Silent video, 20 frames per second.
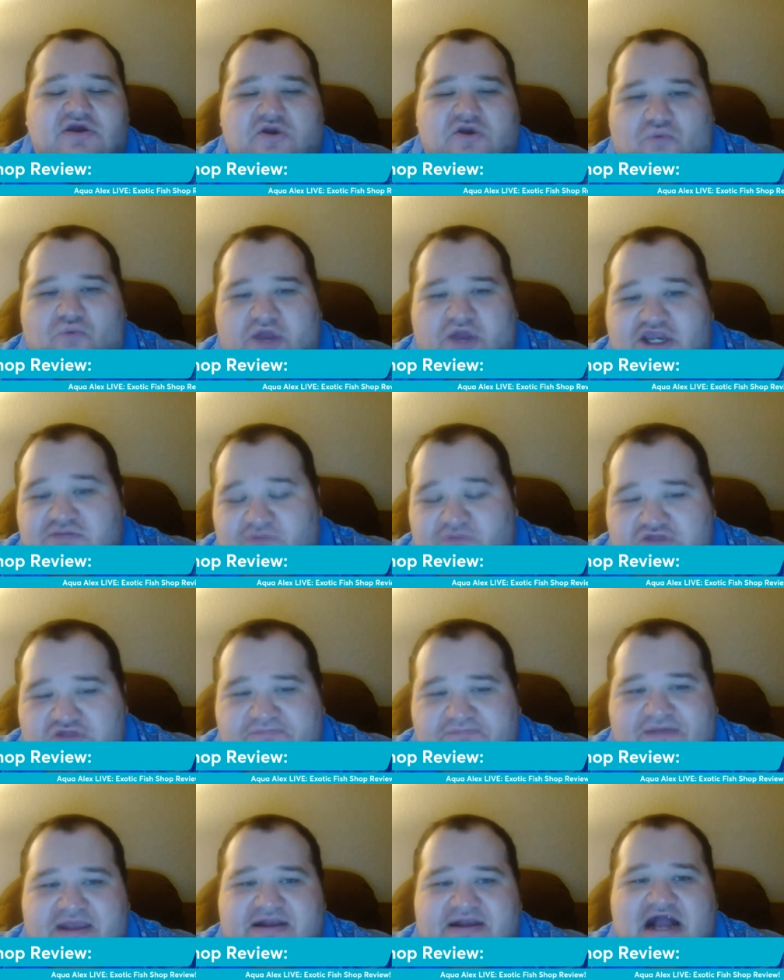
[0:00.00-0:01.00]
which most
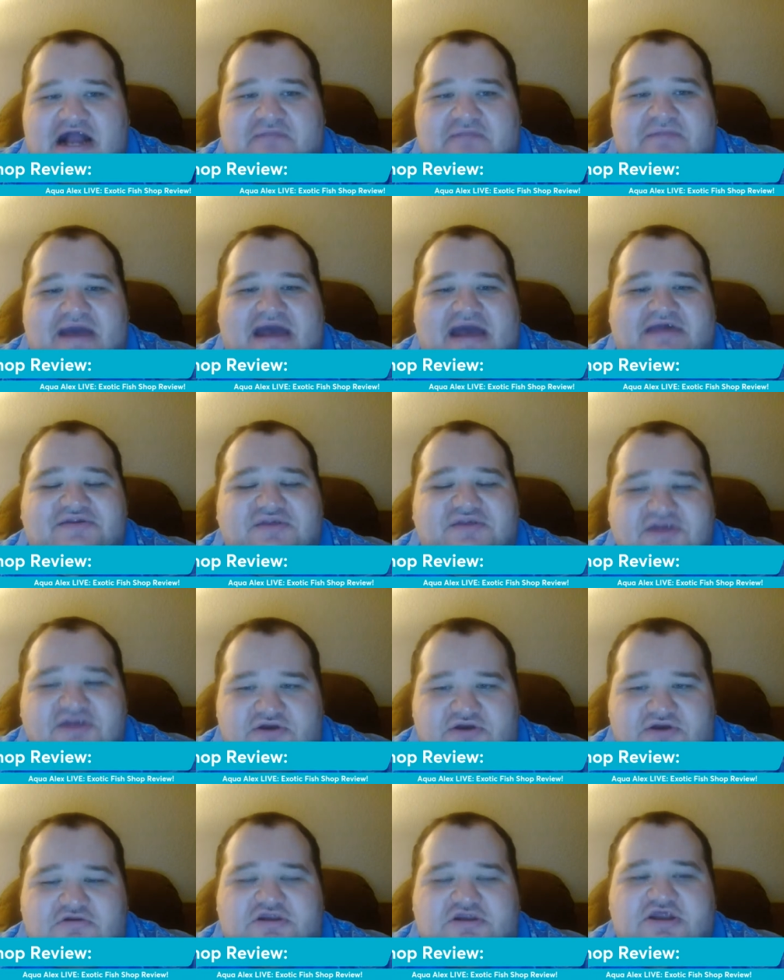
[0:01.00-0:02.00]
peacock bass
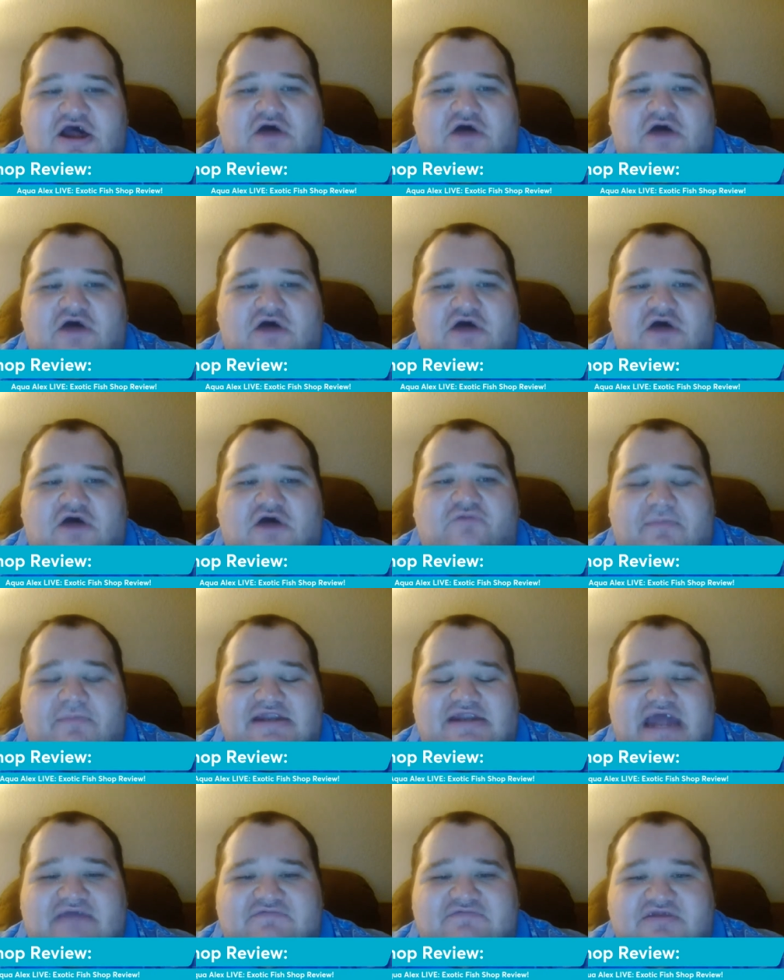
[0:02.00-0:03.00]
do. So I'm going
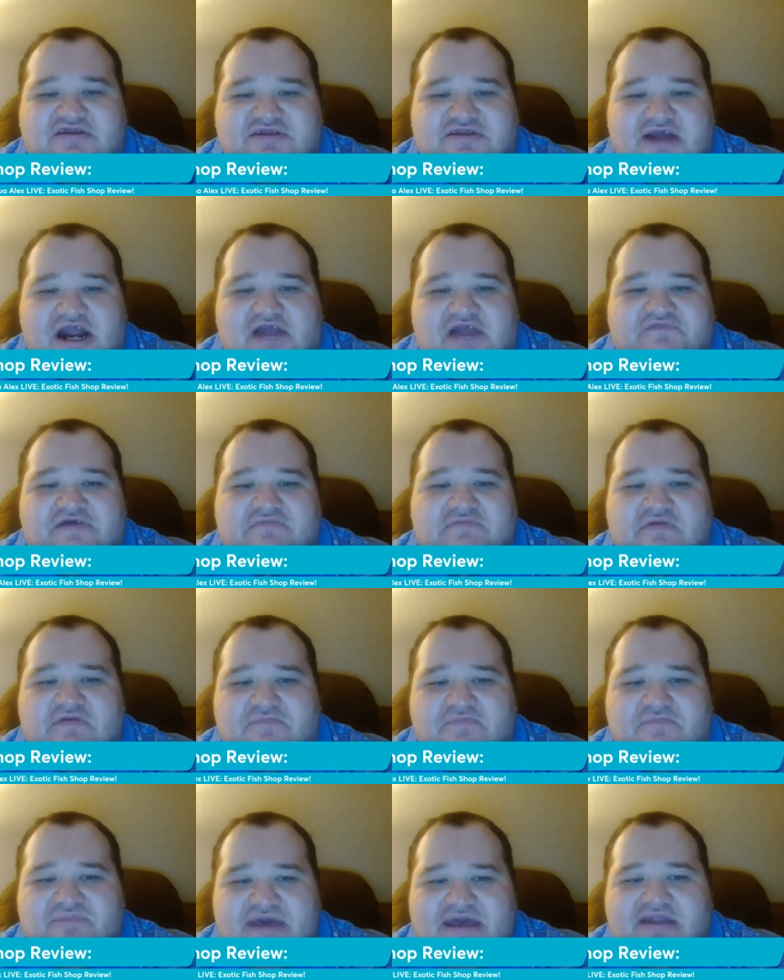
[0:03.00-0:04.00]
to have to starve him a
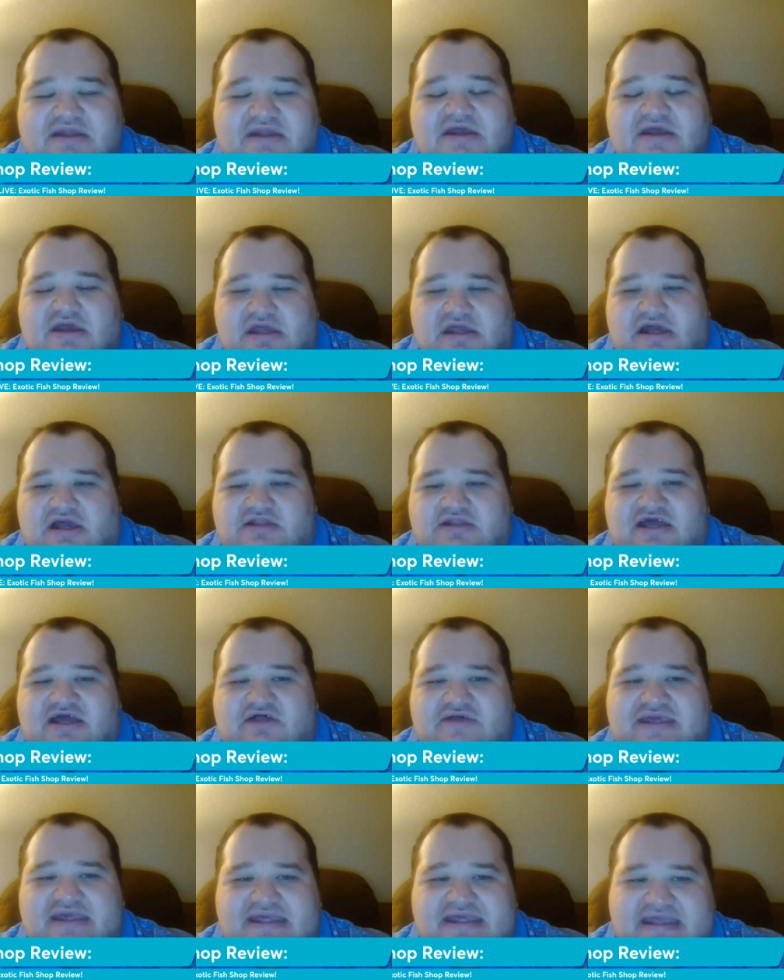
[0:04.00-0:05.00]
bit until
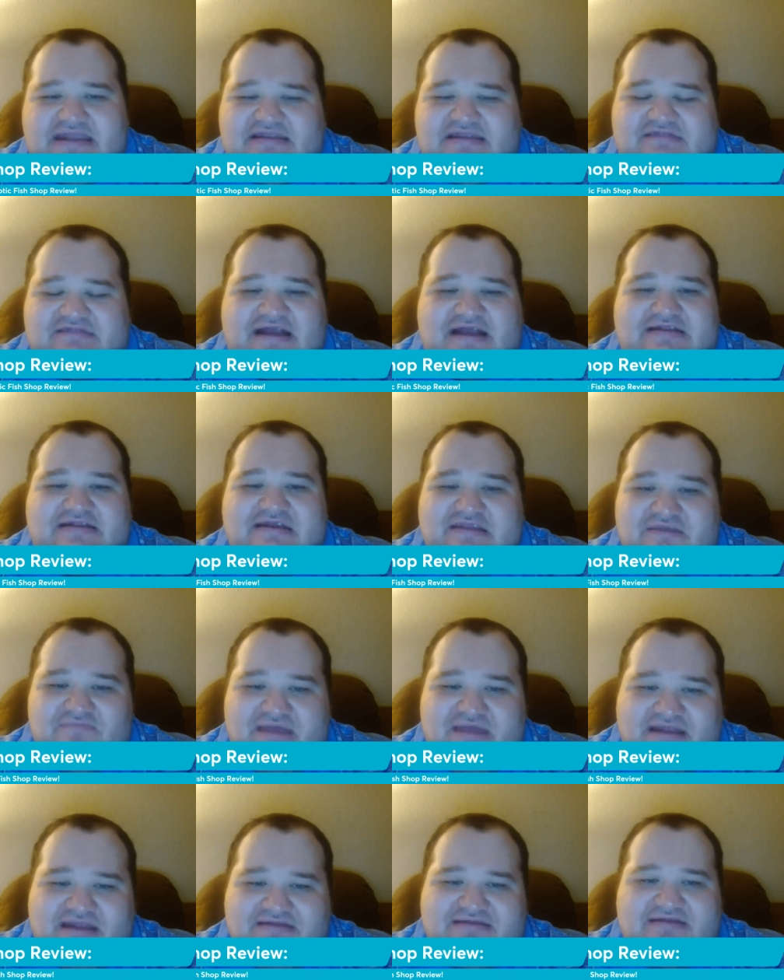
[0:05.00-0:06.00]
he eats like the
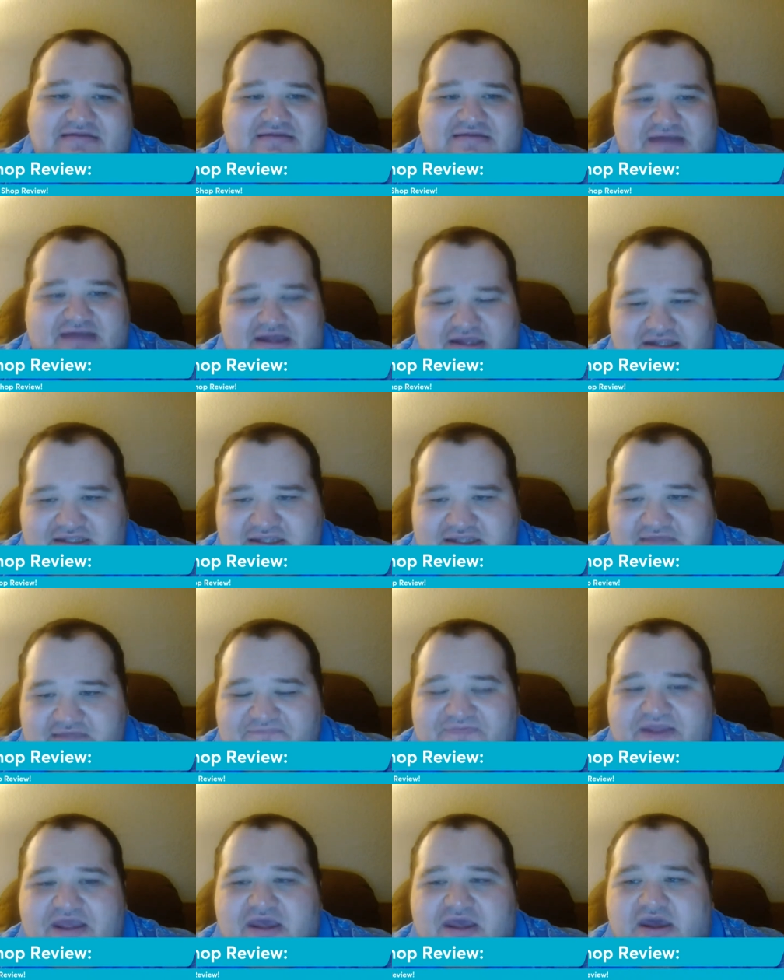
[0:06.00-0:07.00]
Temendis does.
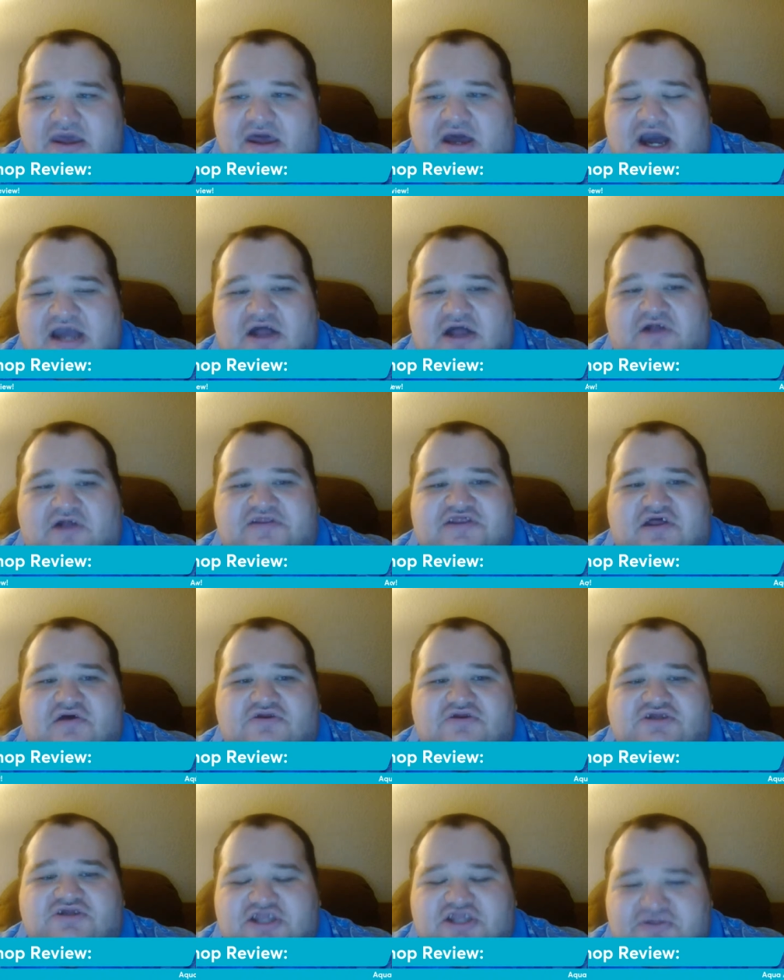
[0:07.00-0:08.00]
I also
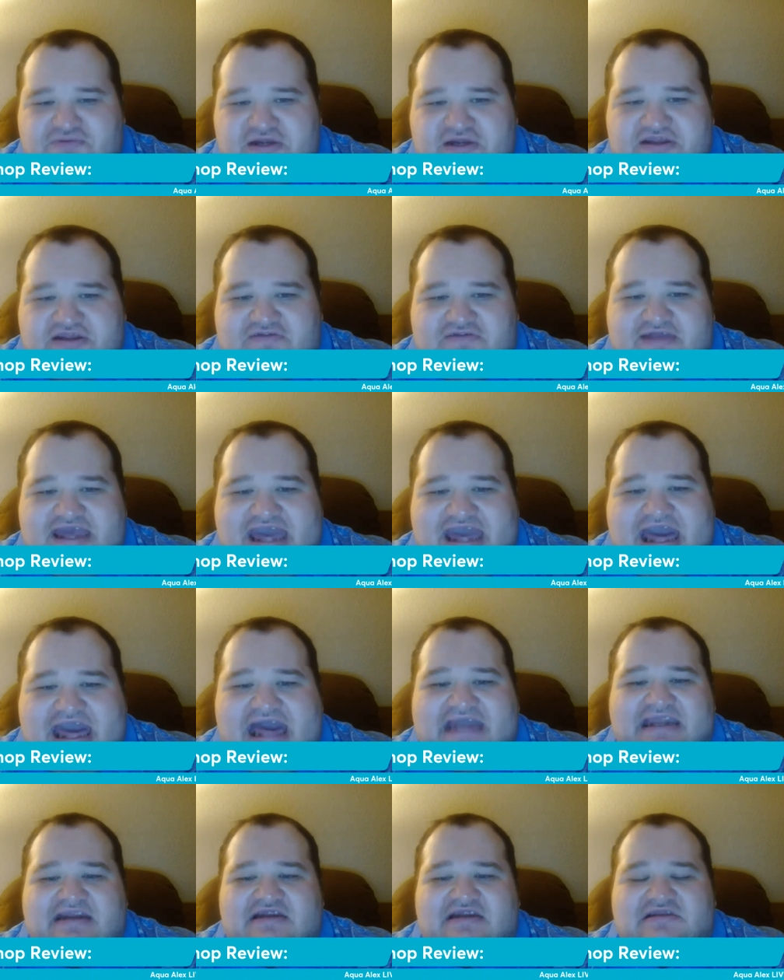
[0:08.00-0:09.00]
just recently
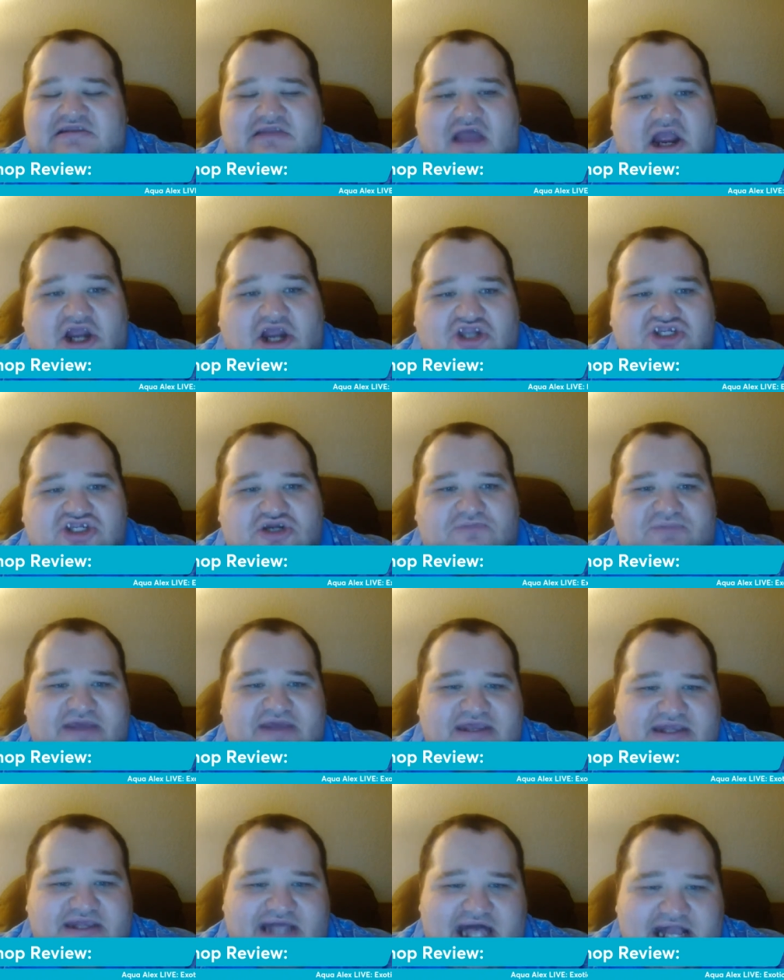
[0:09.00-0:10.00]
added a larger
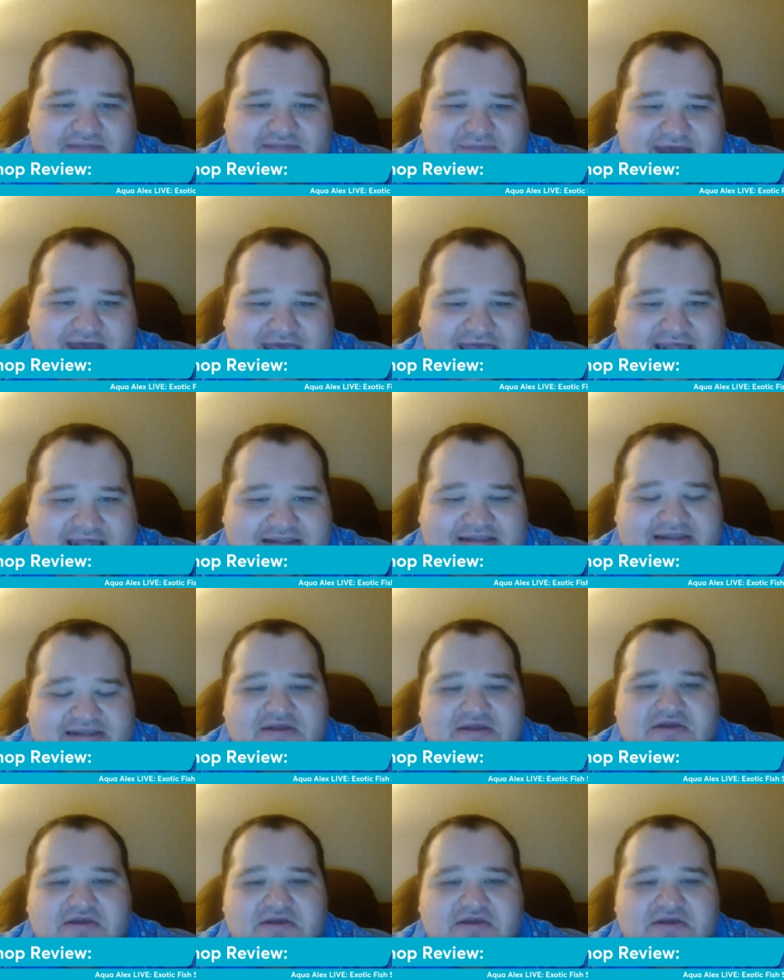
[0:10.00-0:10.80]
peacock bass,